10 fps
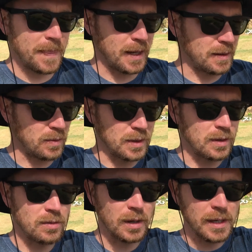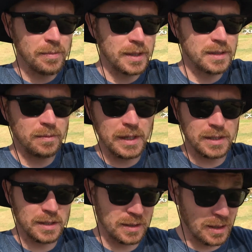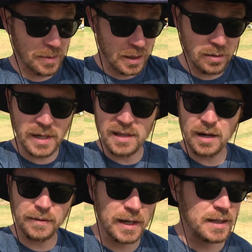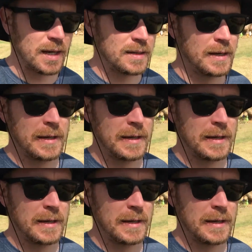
out of all the groggy bits and pieces and some of the green that I've cut out.